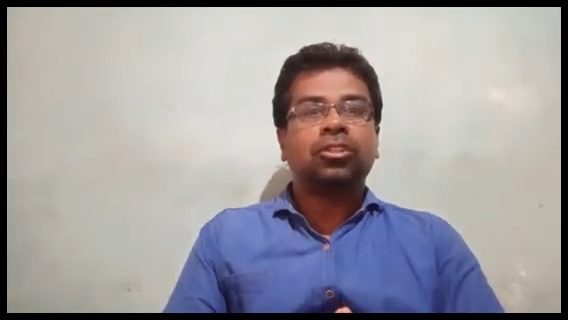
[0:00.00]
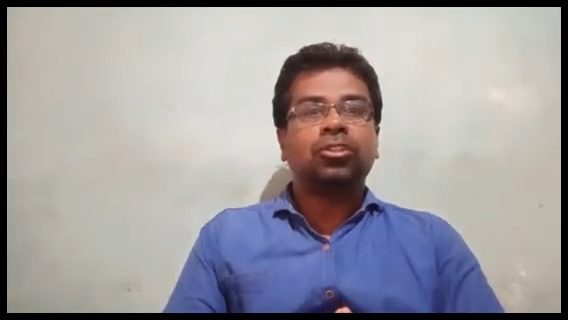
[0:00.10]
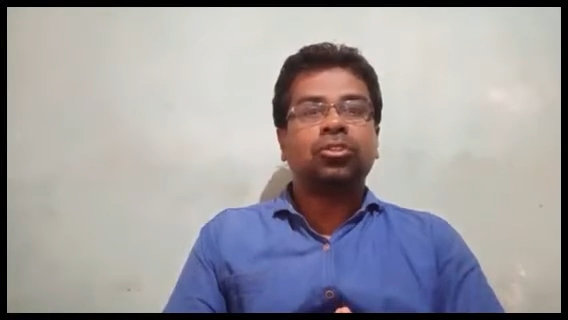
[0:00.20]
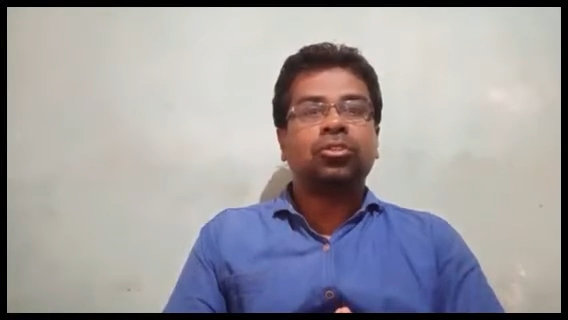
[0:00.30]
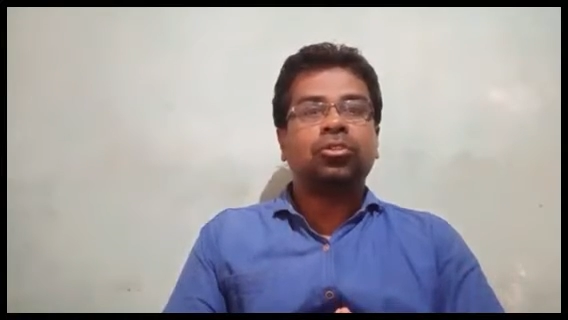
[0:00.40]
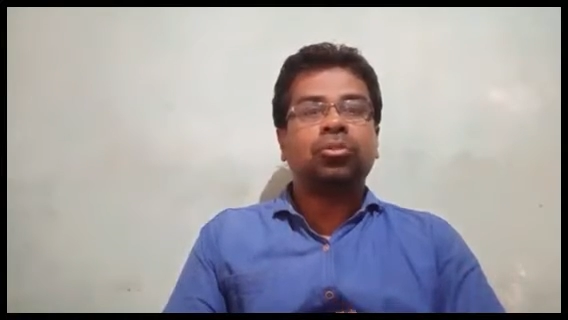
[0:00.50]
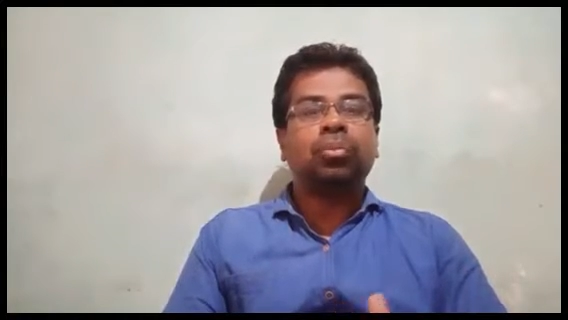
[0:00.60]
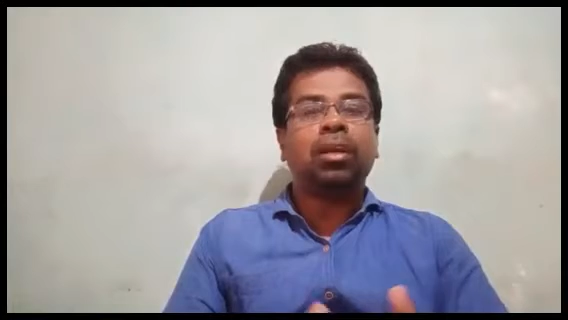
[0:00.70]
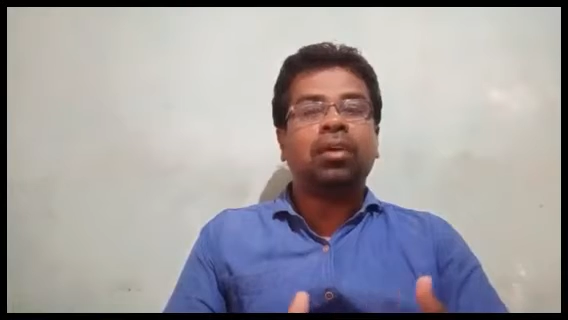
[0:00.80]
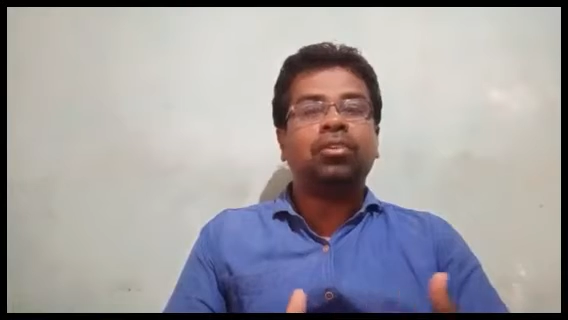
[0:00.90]
you
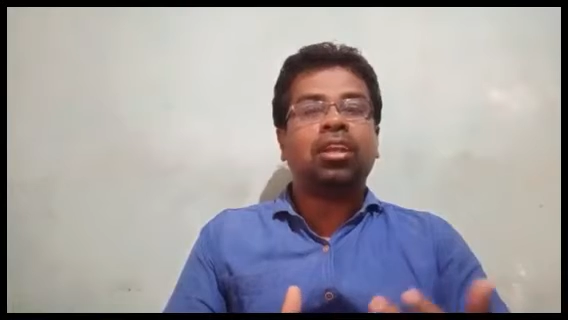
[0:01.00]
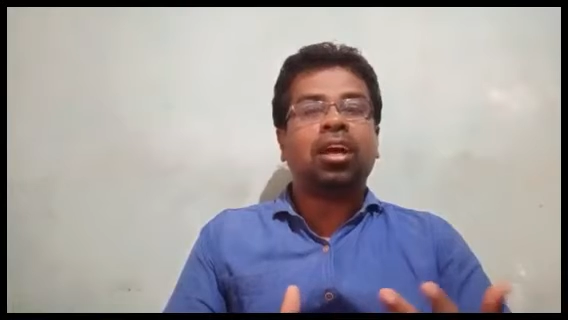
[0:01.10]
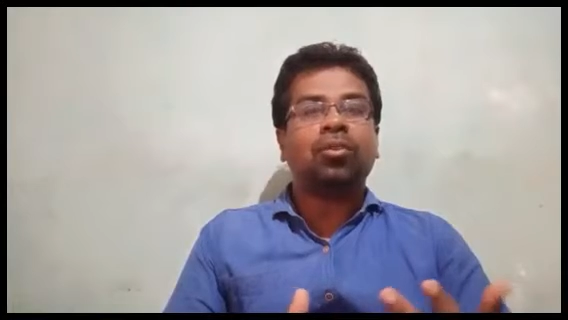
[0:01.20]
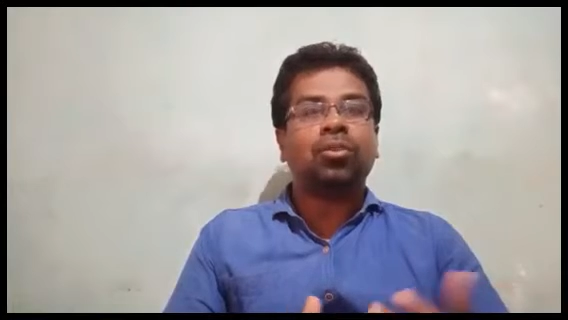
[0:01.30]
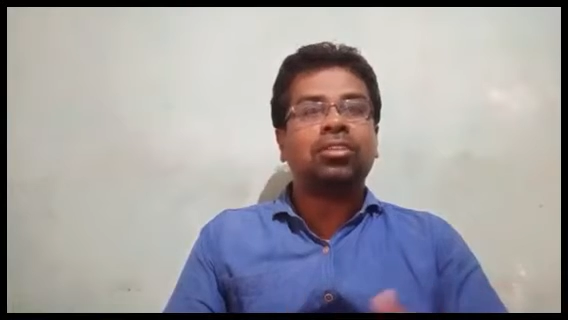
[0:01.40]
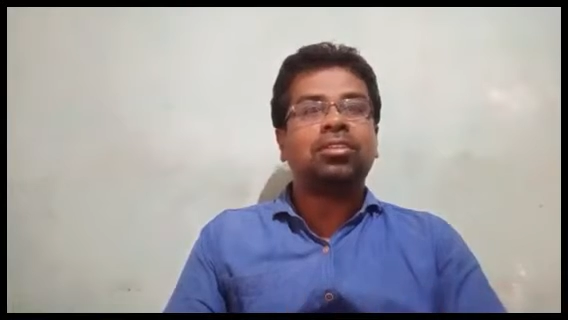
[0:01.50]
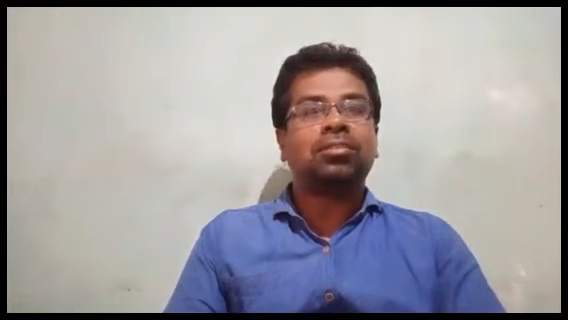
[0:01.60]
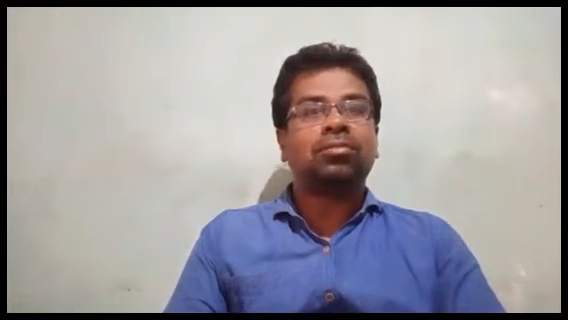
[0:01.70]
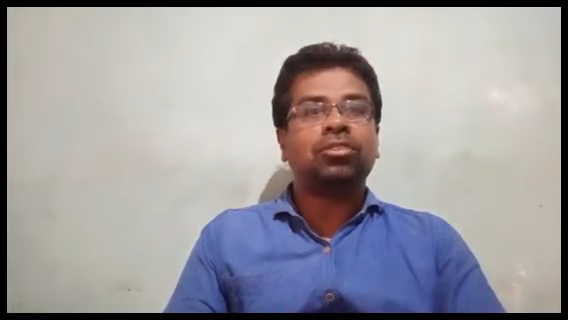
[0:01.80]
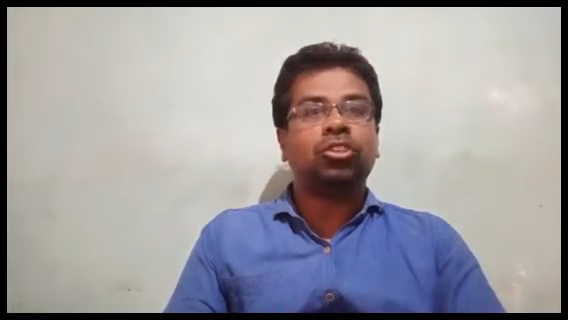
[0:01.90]
play with the language.
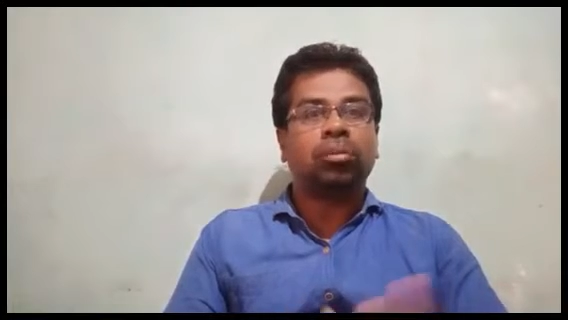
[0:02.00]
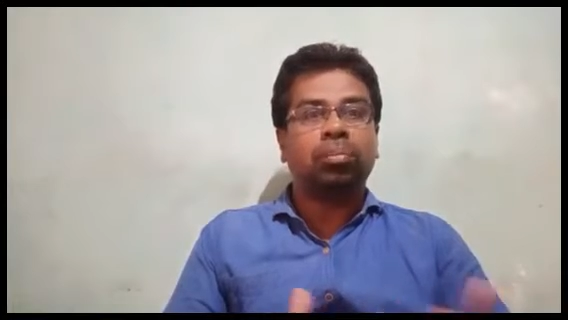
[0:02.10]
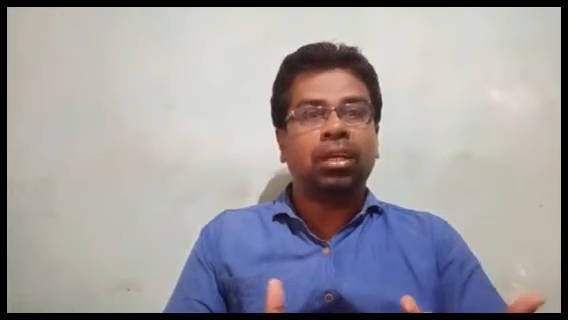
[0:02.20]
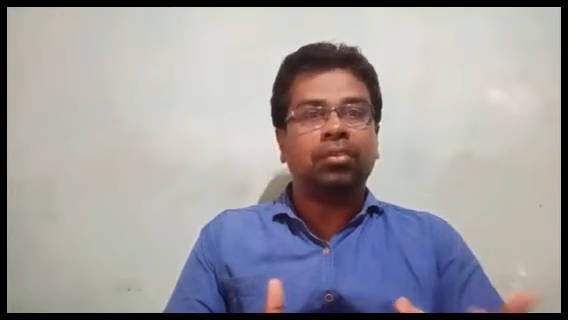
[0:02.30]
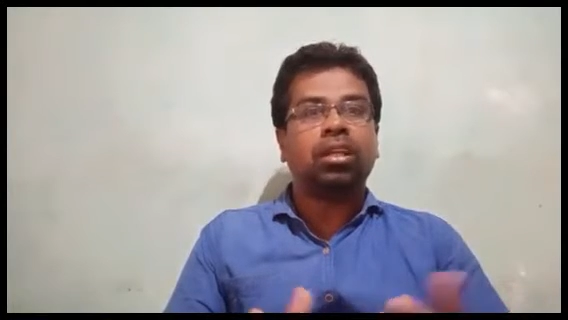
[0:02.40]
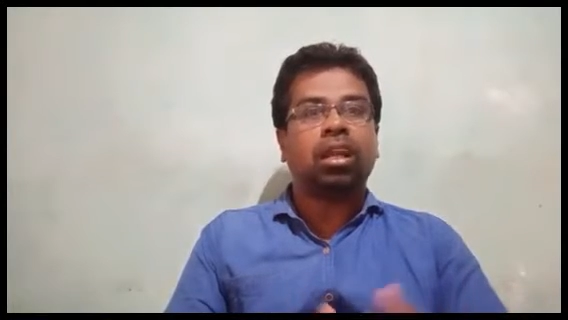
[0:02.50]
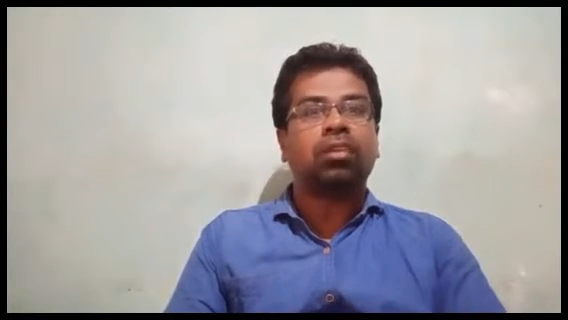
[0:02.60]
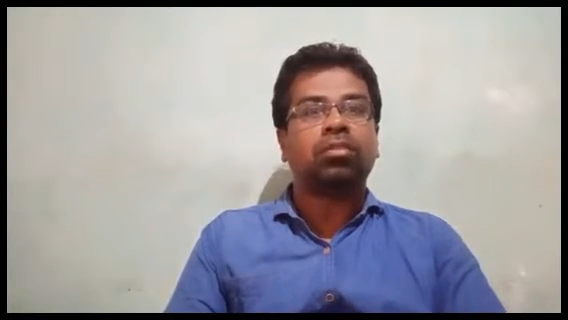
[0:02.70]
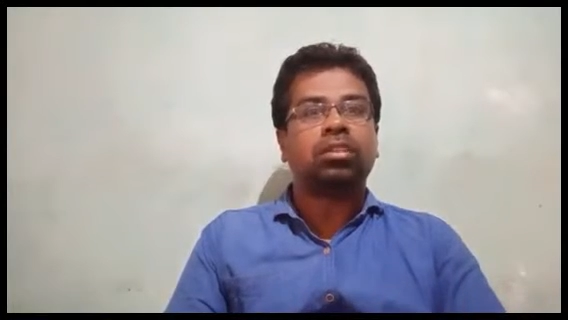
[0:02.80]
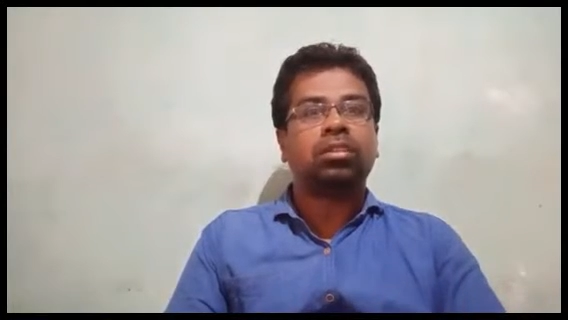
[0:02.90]
You can play with the
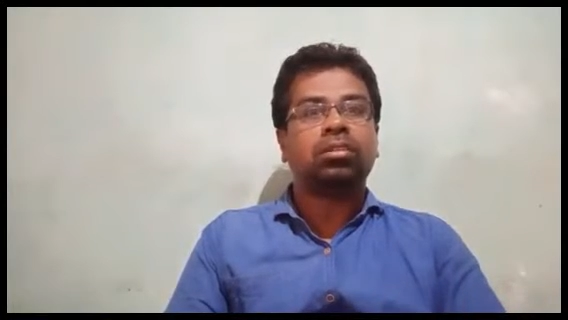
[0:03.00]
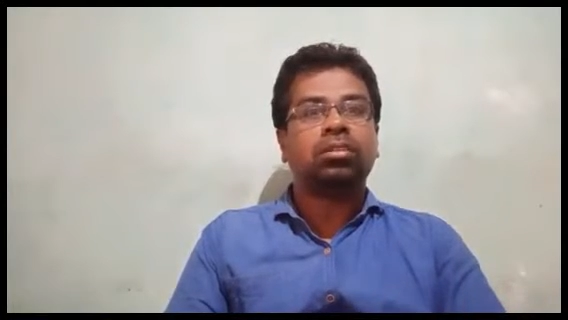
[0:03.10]
language.